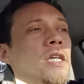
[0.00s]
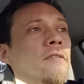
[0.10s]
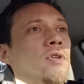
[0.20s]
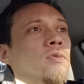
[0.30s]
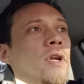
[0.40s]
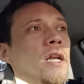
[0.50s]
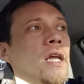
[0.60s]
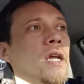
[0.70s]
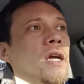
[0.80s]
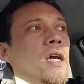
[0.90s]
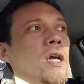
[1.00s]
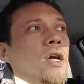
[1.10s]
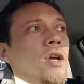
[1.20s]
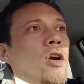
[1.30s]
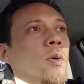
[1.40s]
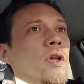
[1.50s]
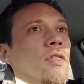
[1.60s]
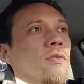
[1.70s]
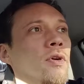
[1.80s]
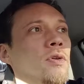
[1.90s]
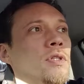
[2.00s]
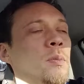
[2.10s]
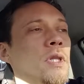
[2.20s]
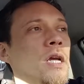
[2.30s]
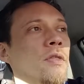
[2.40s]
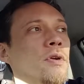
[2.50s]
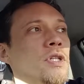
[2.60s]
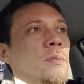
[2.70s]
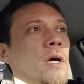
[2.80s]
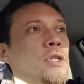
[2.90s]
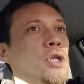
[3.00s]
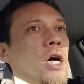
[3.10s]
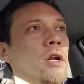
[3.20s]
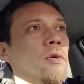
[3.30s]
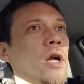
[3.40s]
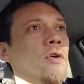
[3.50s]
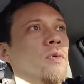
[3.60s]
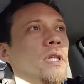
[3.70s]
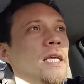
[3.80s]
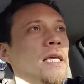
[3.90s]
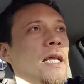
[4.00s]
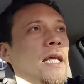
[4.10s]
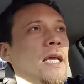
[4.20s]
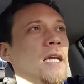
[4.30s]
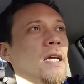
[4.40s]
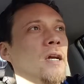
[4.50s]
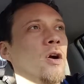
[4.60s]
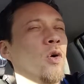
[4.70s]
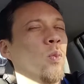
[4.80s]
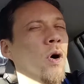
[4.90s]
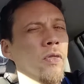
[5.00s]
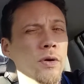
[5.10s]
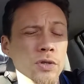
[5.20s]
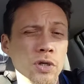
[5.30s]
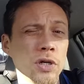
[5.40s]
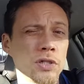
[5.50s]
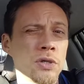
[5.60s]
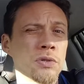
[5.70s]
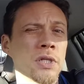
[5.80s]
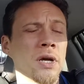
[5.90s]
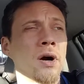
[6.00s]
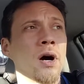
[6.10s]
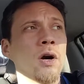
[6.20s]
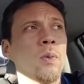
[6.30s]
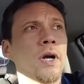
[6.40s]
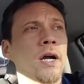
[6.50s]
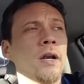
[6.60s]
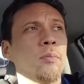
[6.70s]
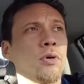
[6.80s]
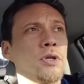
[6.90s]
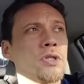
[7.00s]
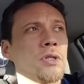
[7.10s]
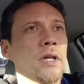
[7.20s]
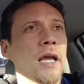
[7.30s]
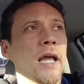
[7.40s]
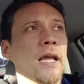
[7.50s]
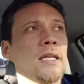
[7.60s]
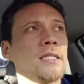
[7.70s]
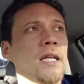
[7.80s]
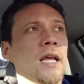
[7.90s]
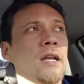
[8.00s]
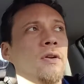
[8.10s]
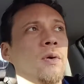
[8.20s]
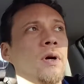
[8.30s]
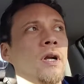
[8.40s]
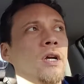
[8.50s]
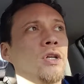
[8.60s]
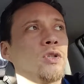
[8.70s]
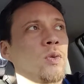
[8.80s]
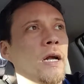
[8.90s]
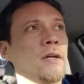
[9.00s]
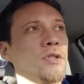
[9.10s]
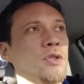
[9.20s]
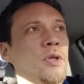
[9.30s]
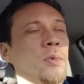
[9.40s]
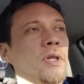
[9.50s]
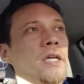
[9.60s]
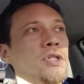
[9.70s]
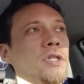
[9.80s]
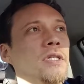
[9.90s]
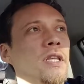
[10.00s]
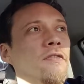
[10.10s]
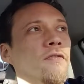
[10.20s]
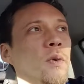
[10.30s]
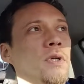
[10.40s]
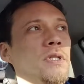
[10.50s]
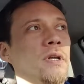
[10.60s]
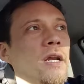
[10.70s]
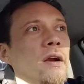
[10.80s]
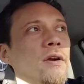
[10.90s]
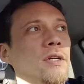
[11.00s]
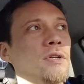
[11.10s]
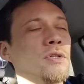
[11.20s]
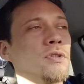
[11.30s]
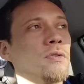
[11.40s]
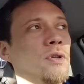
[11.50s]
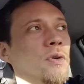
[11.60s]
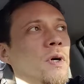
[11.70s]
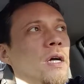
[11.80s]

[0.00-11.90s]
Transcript: after going through some of the others in my genre and really getting what those hooks usually are, what kind of personal angst and or trials and tribulations they force their characters through.